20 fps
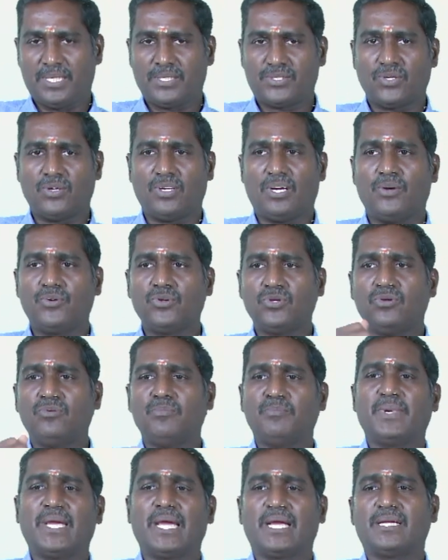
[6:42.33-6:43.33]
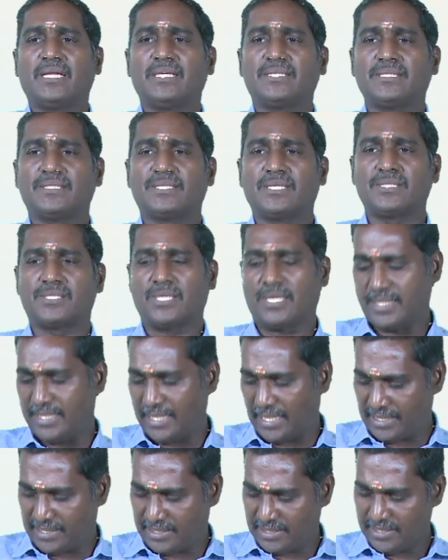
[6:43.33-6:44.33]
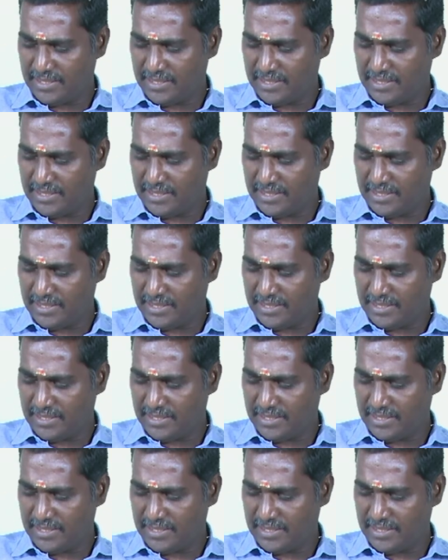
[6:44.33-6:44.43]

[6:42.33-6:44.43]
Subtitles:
So how do you make decisions on that?